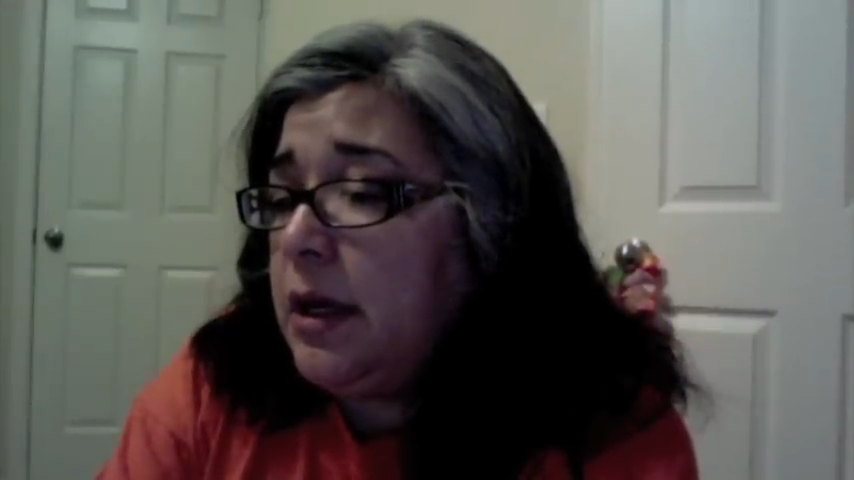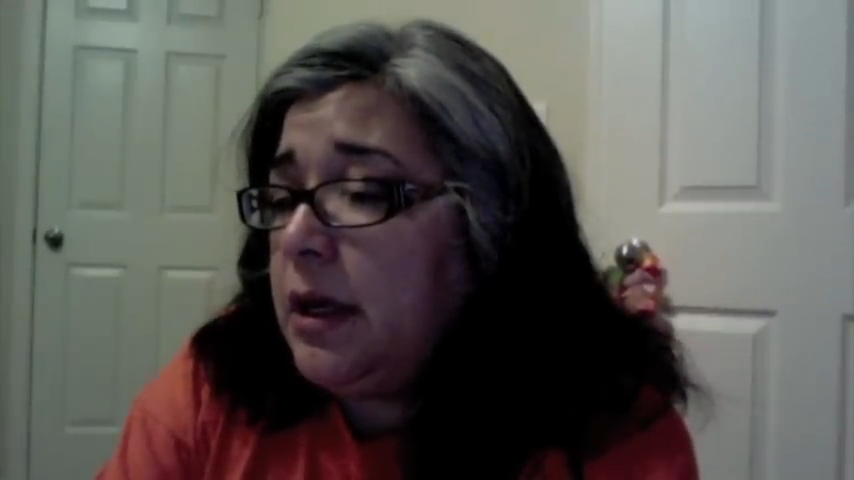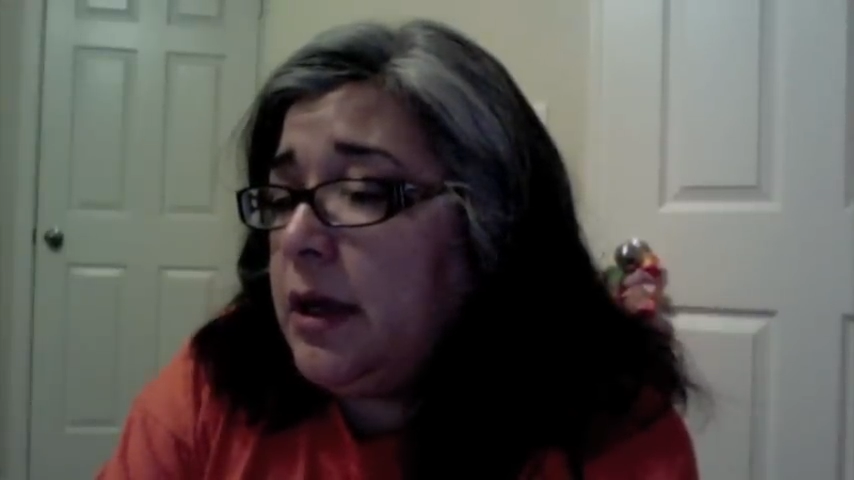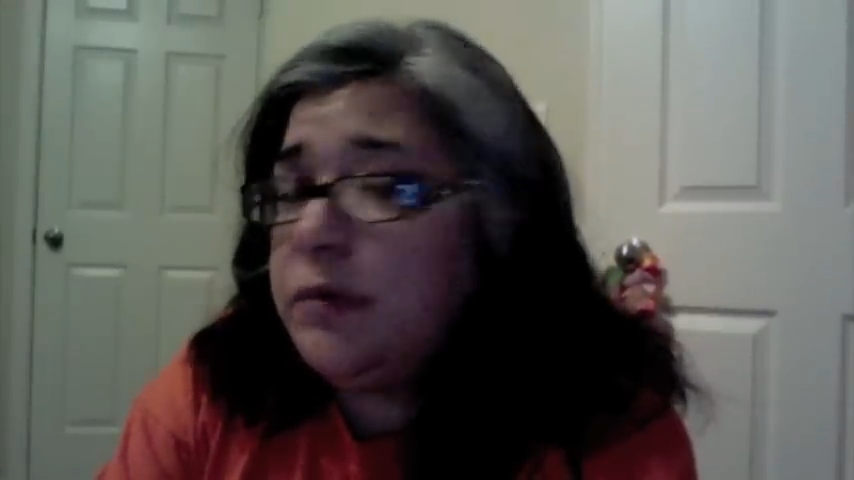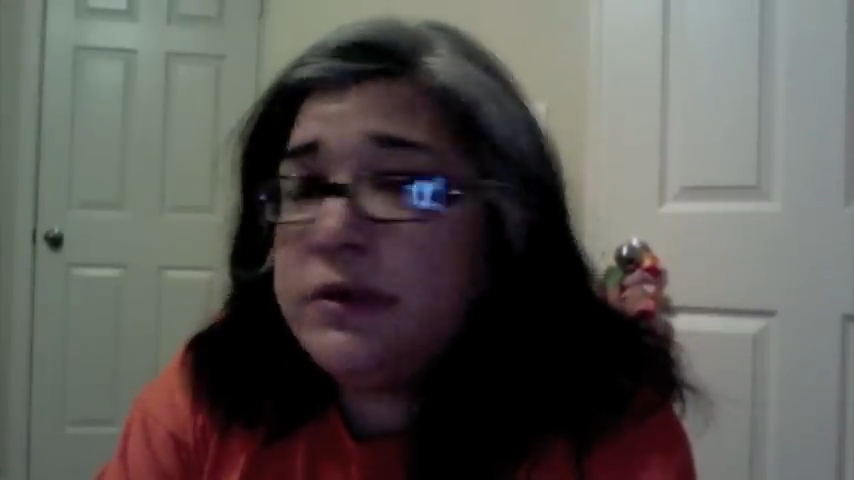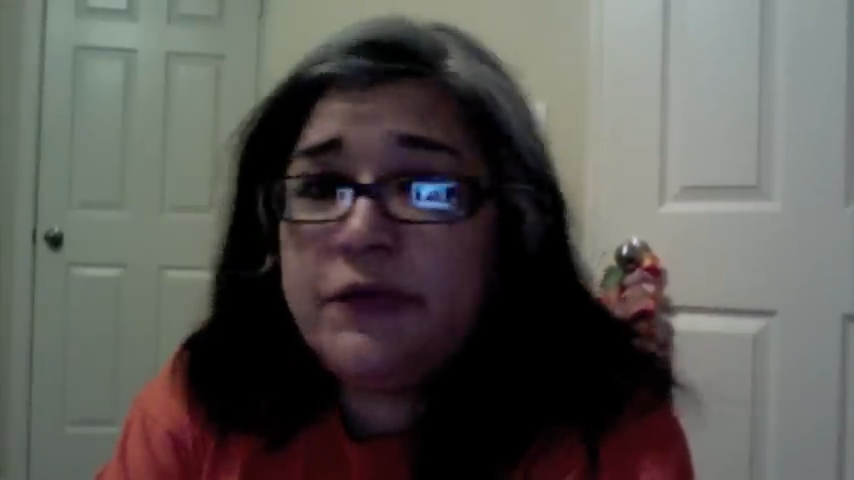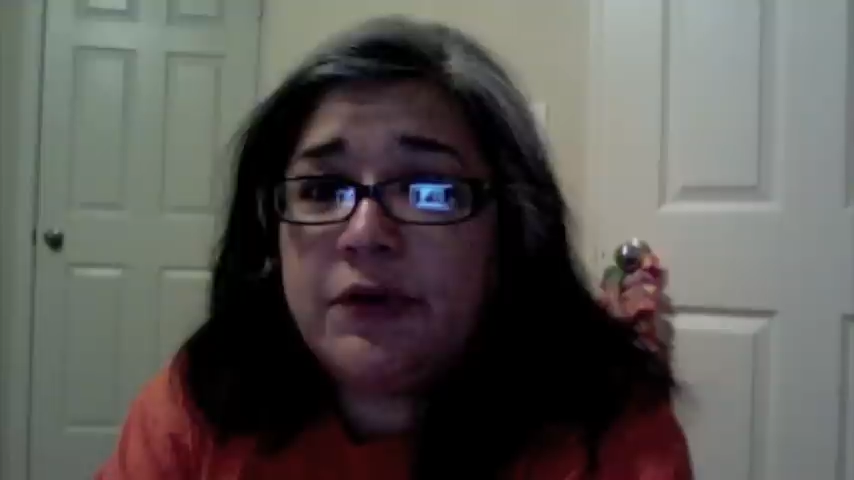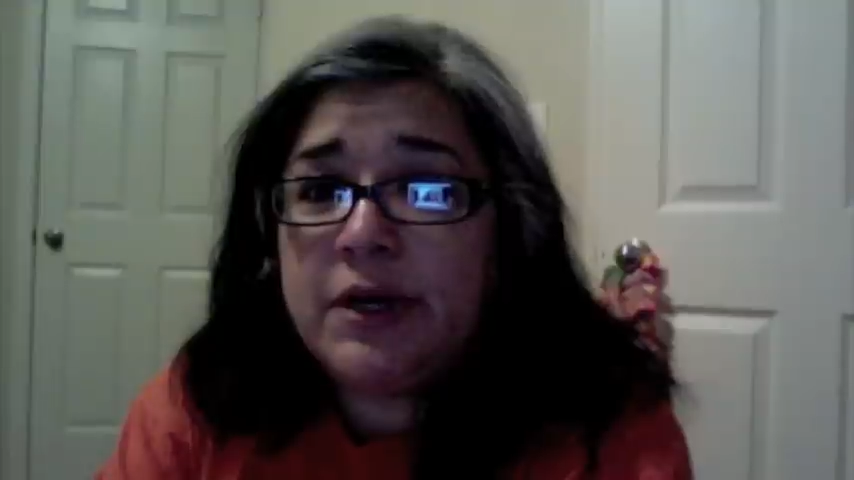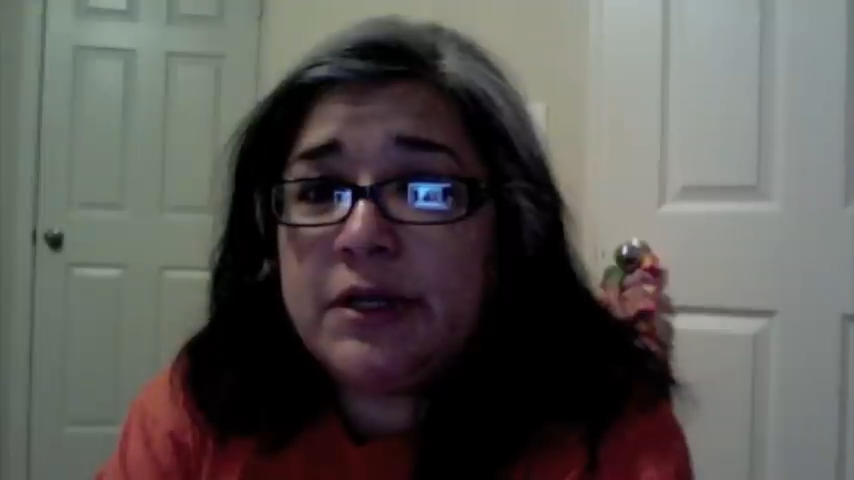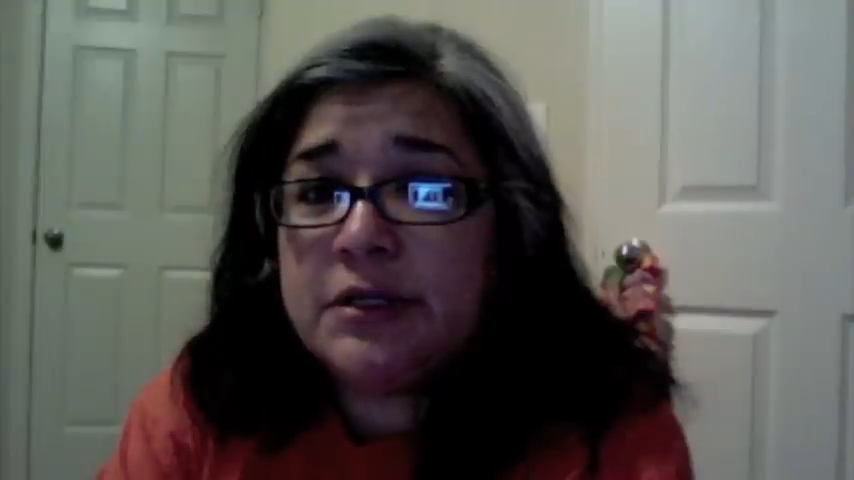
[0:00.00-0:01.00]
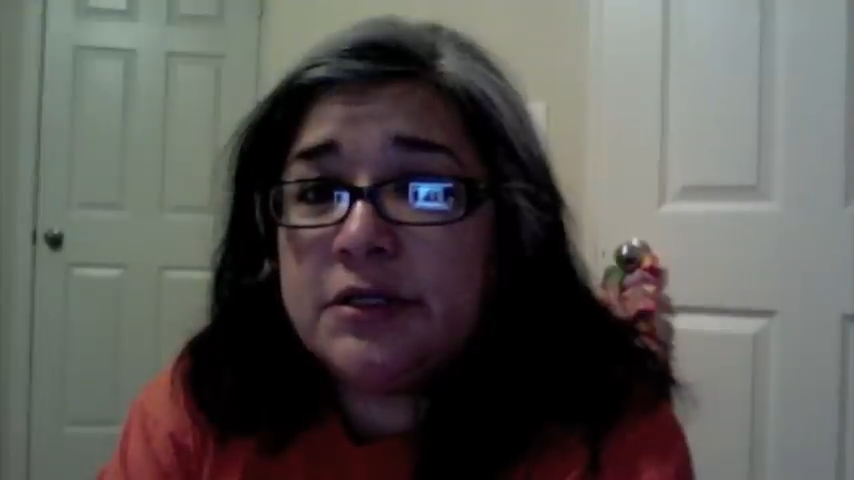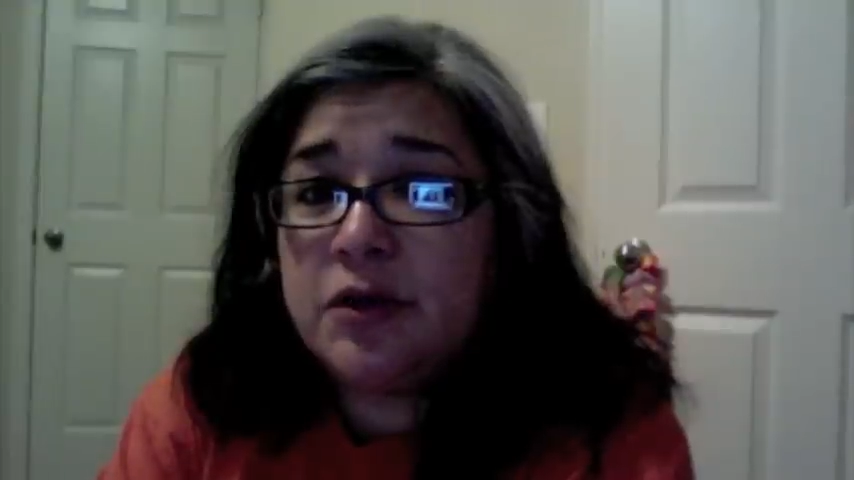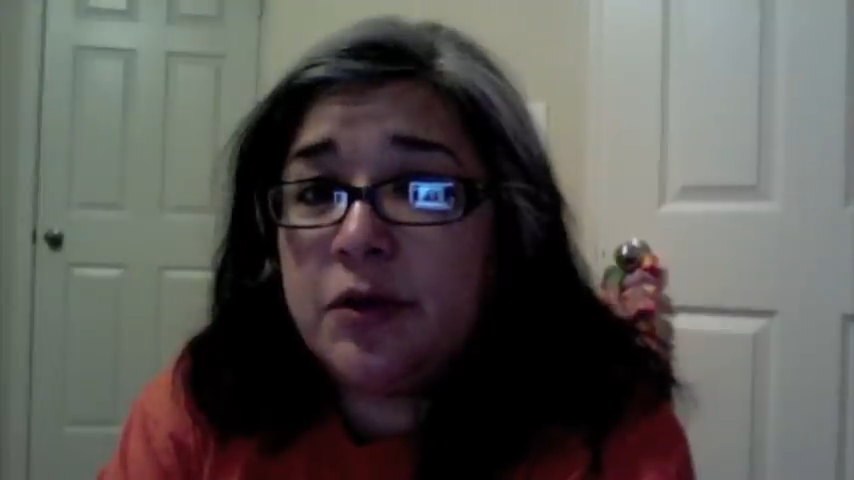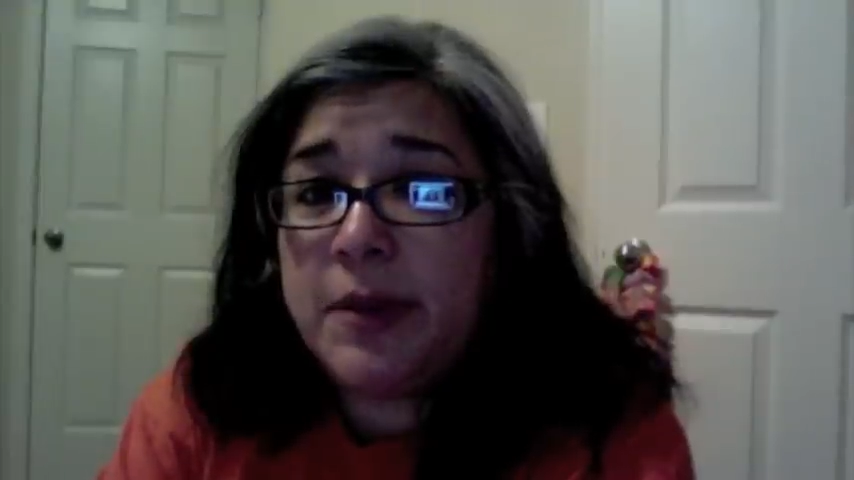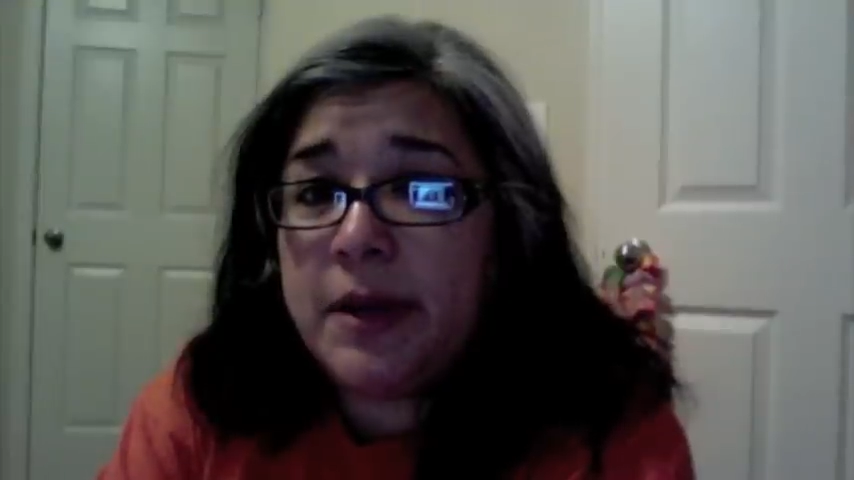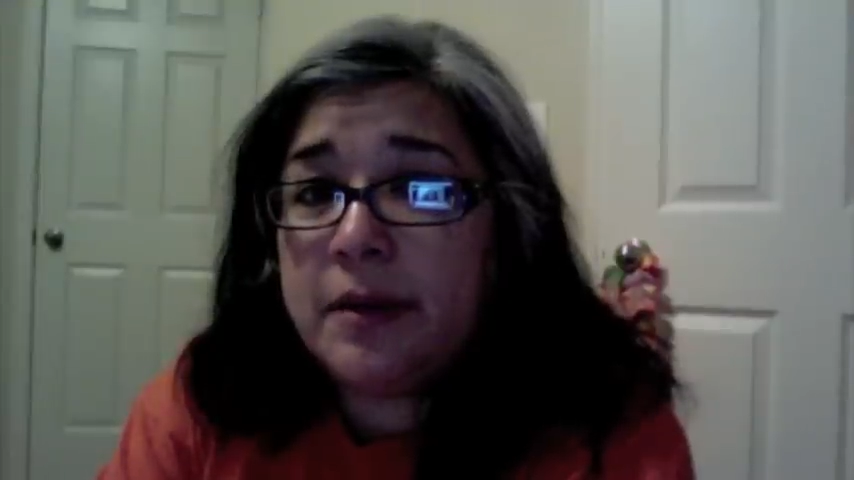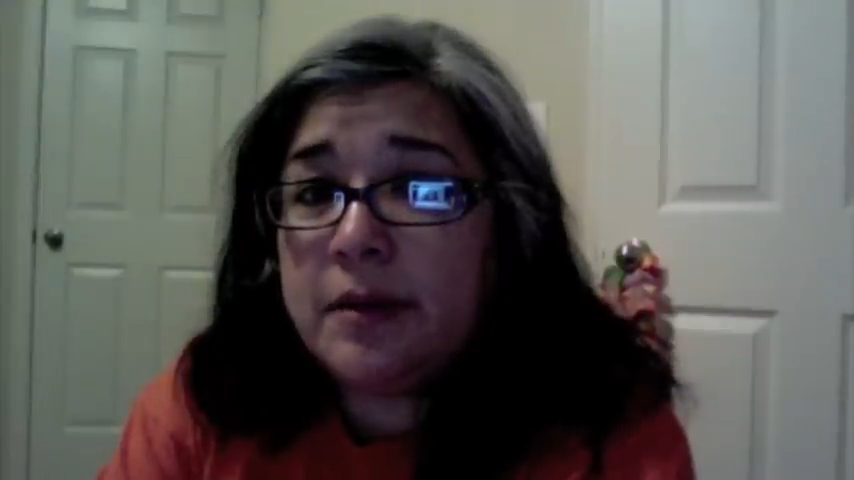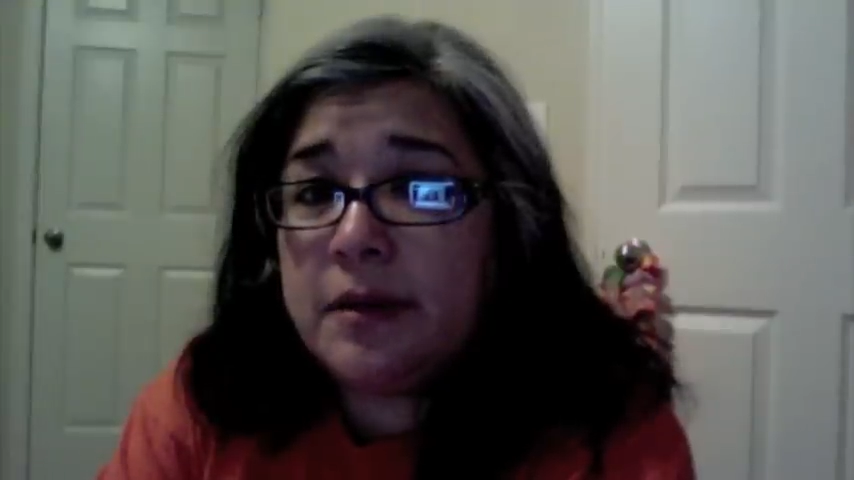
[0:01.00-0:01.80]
it was very disturbing.